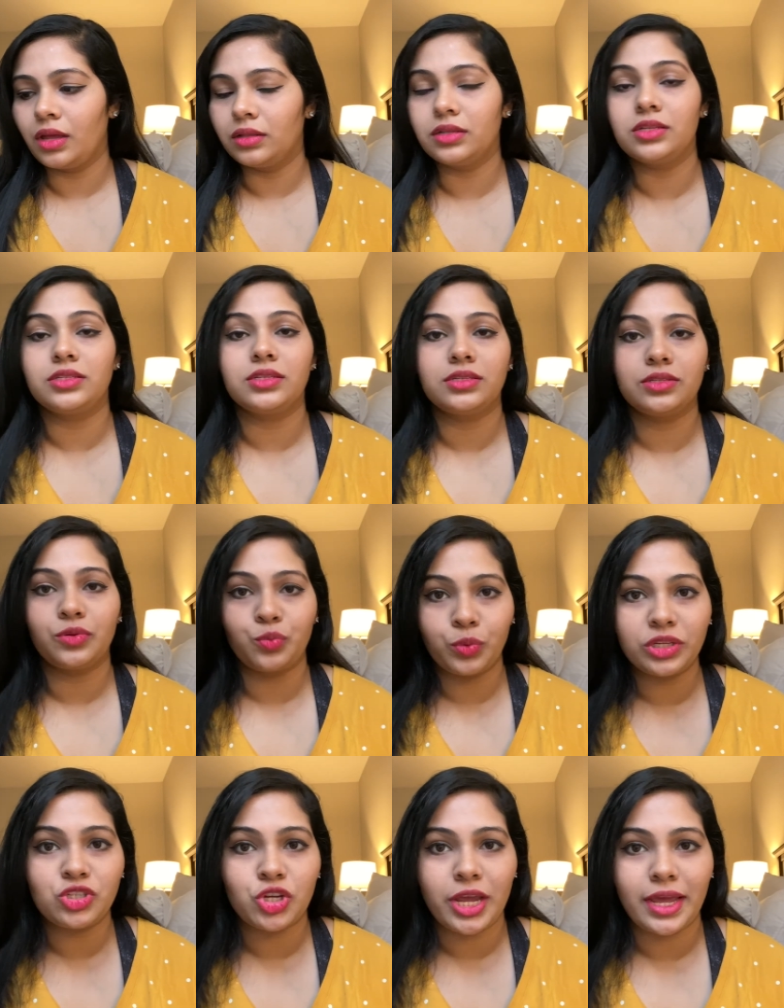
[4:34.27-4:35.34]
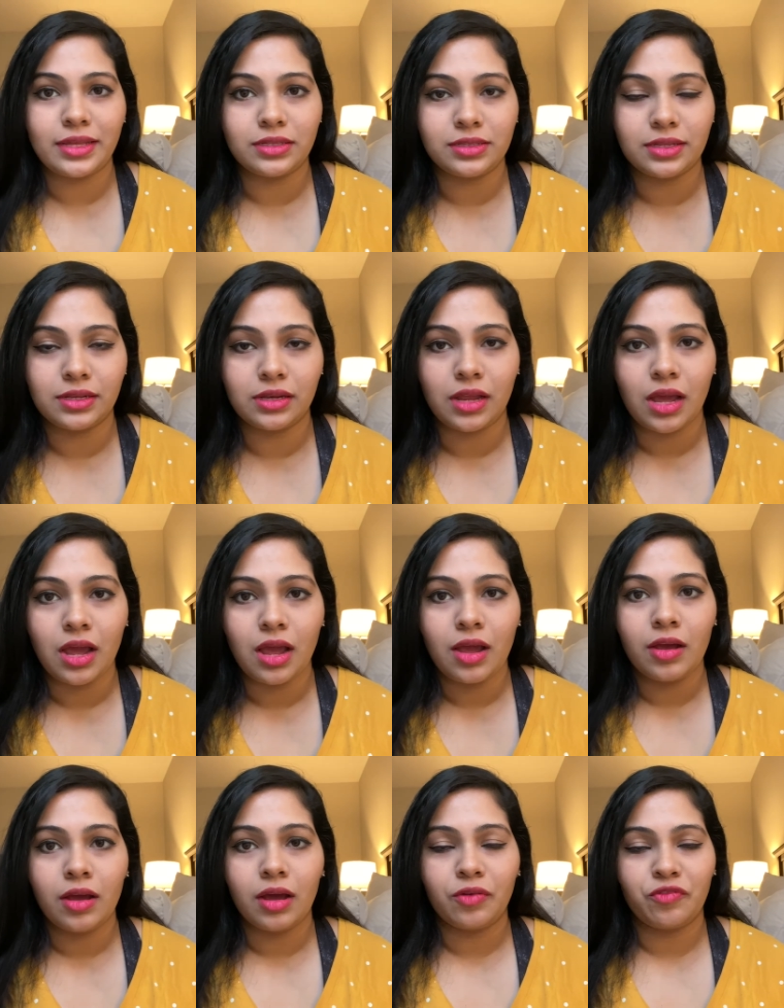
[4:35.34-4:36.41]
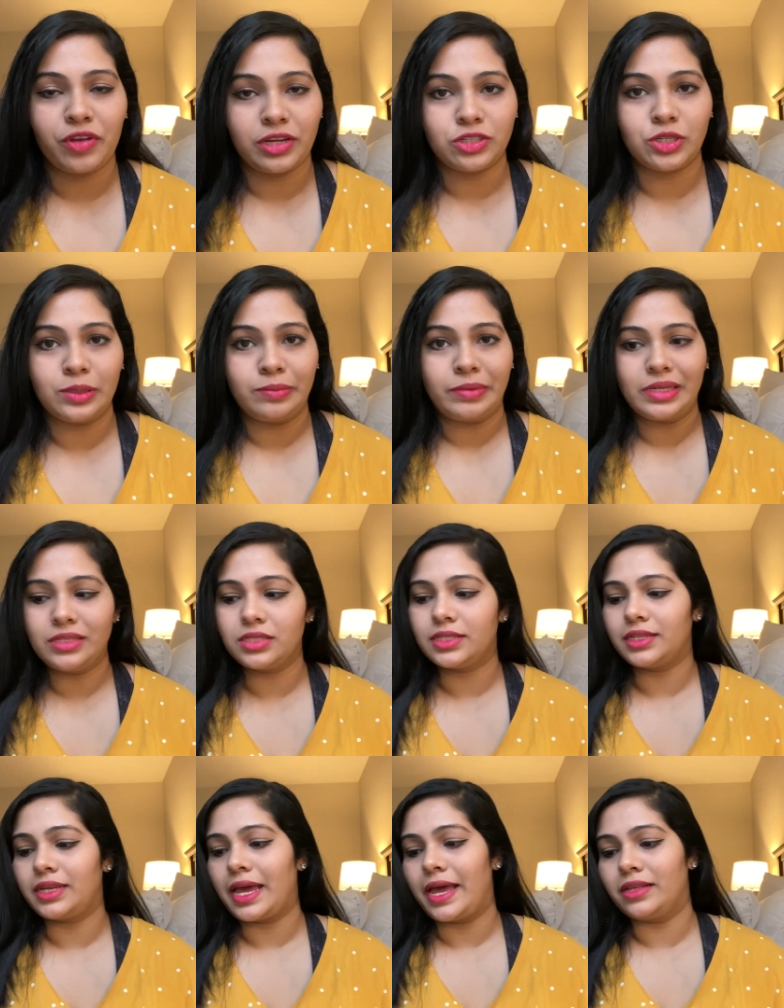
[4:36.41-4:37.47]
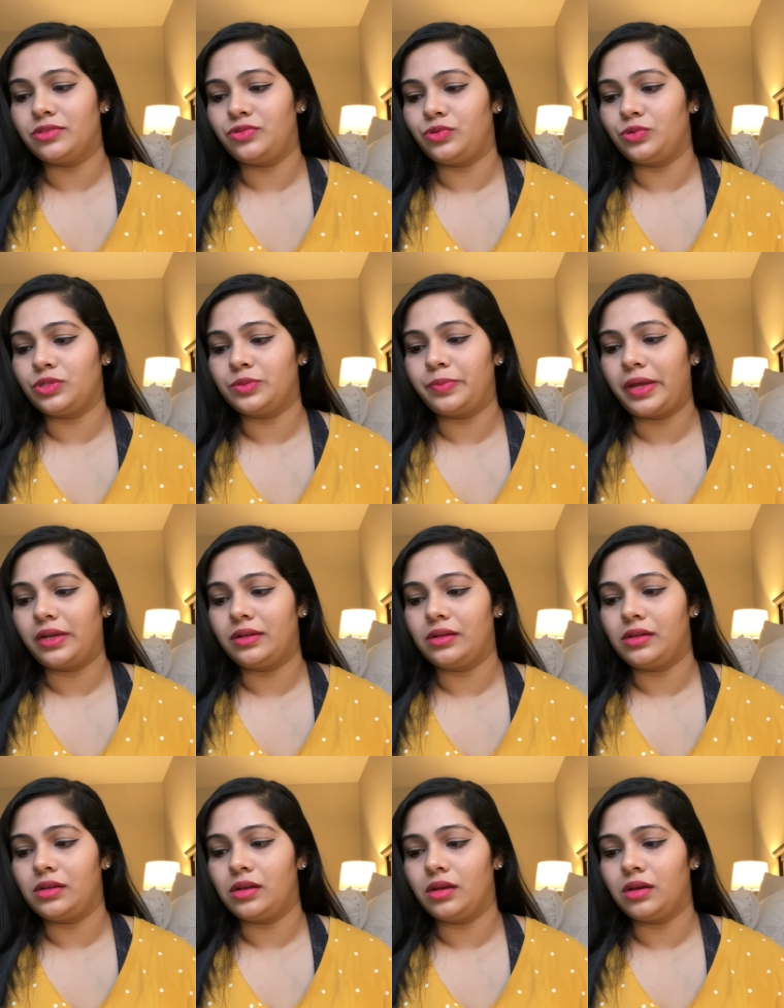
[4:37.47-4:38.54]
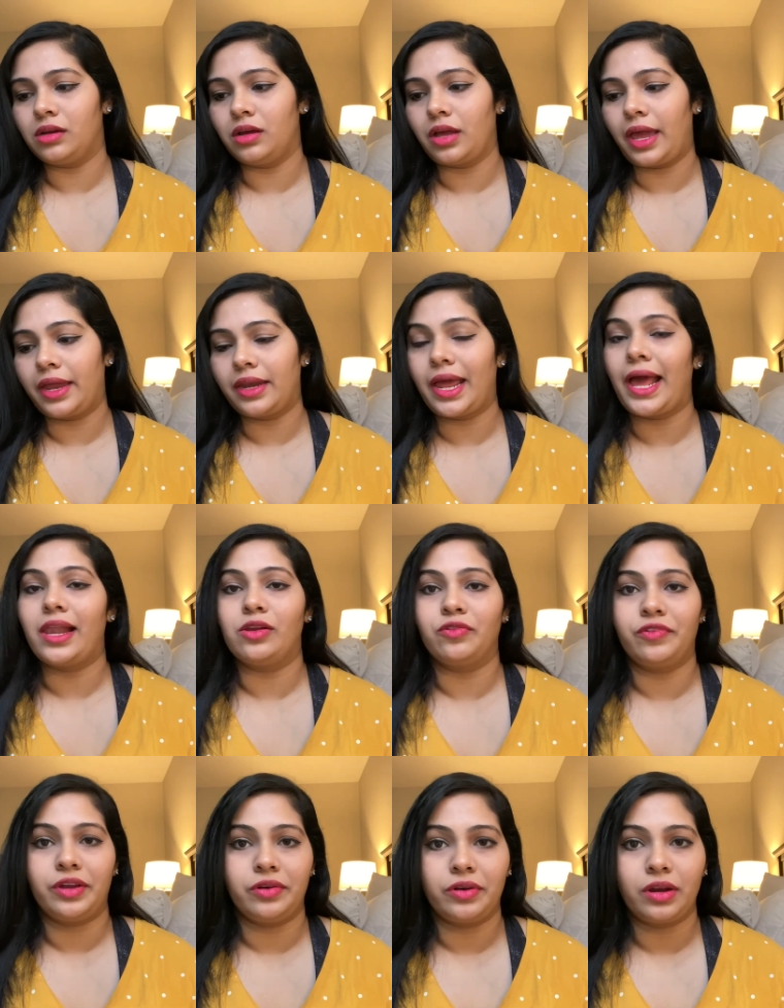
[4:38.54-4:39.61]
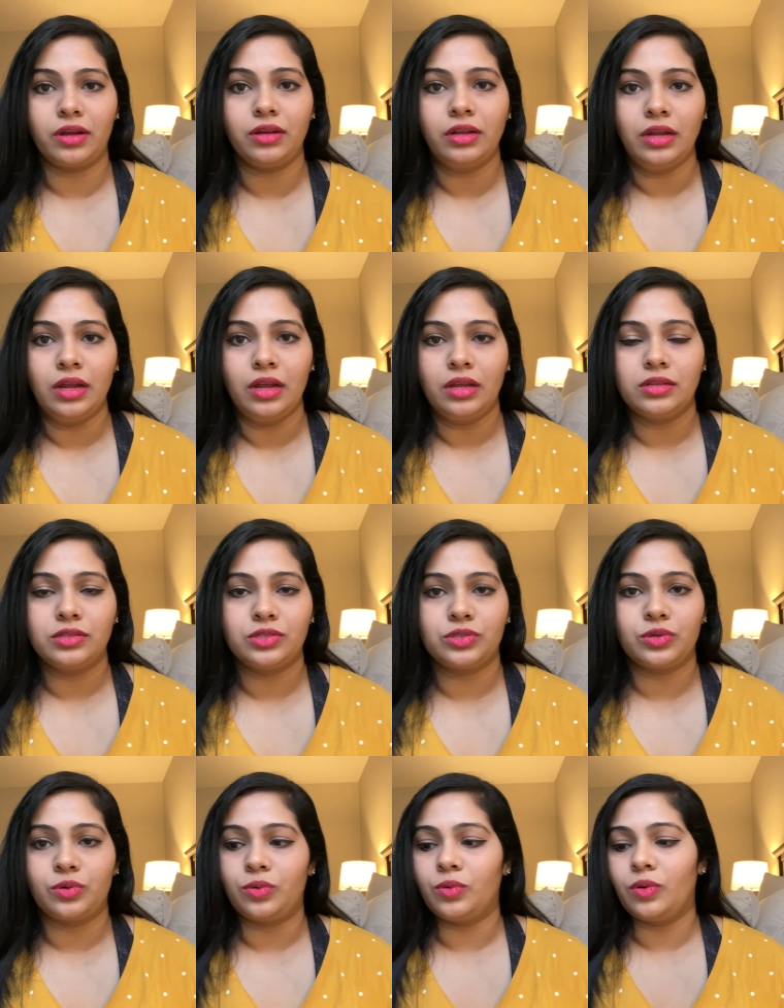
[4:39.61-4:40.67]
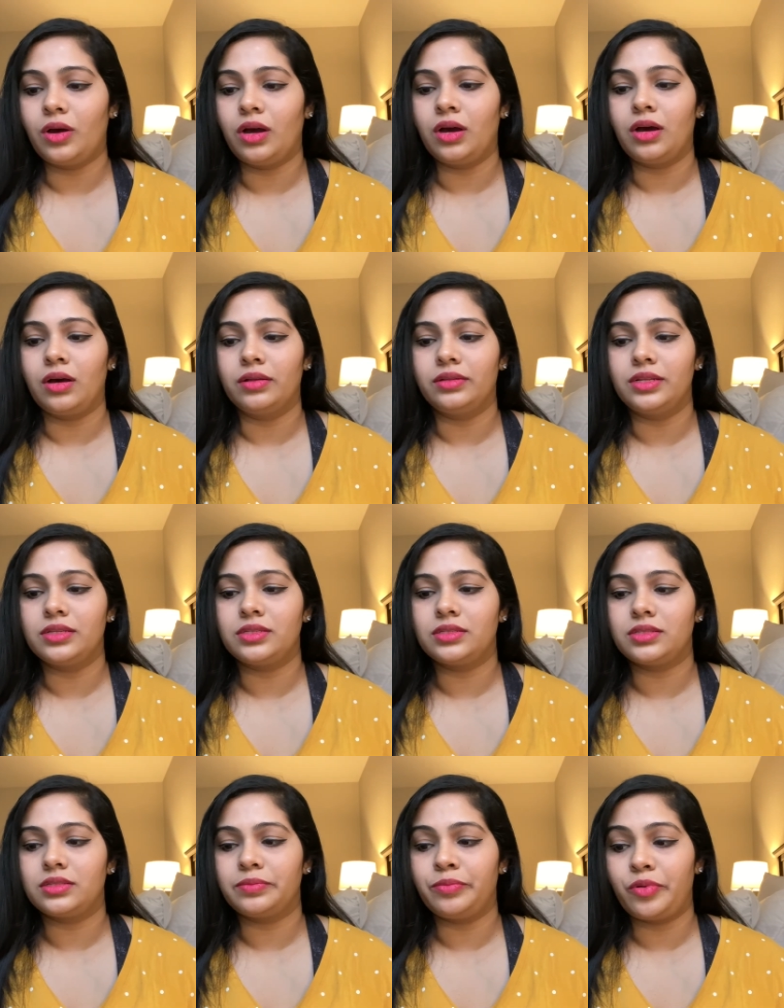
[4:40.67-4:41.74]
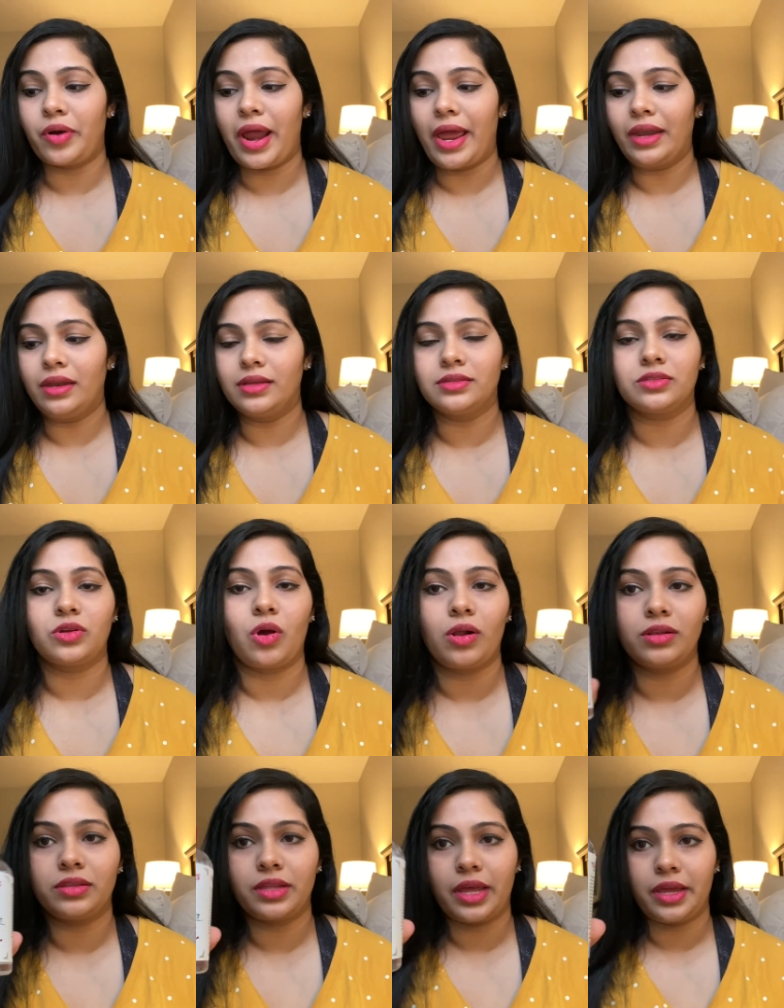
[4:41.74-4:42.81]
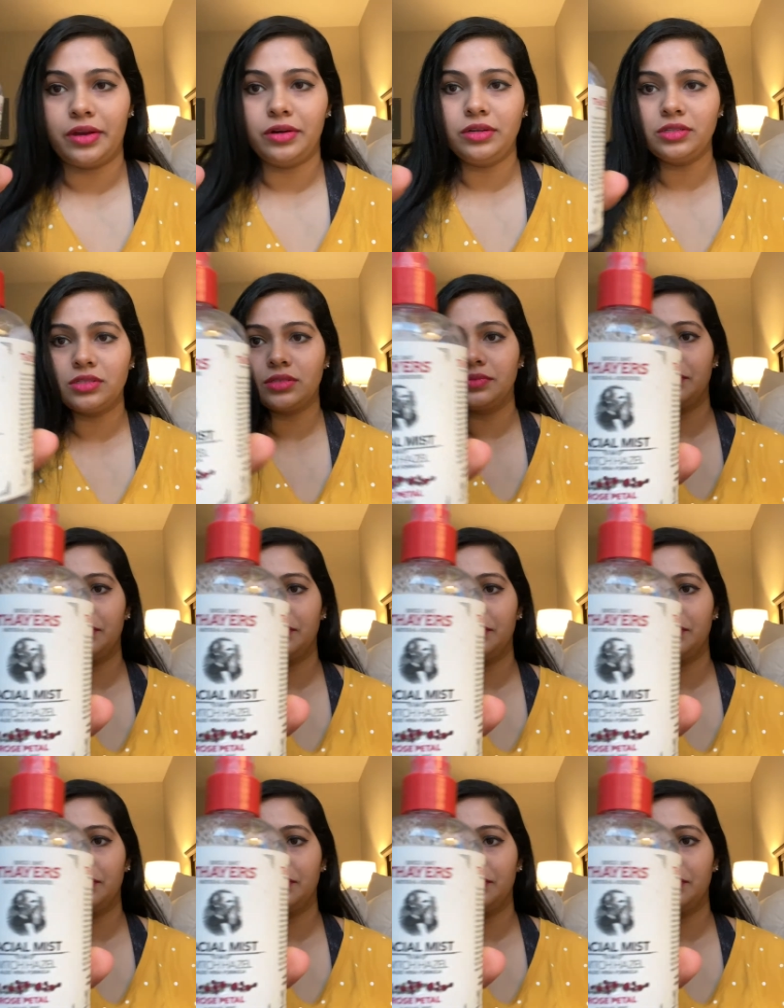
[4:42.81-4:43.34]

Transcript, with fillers: This is the Witch Hazel facial mist. It has rose petal and aloe vera. So this brand is called Thayers.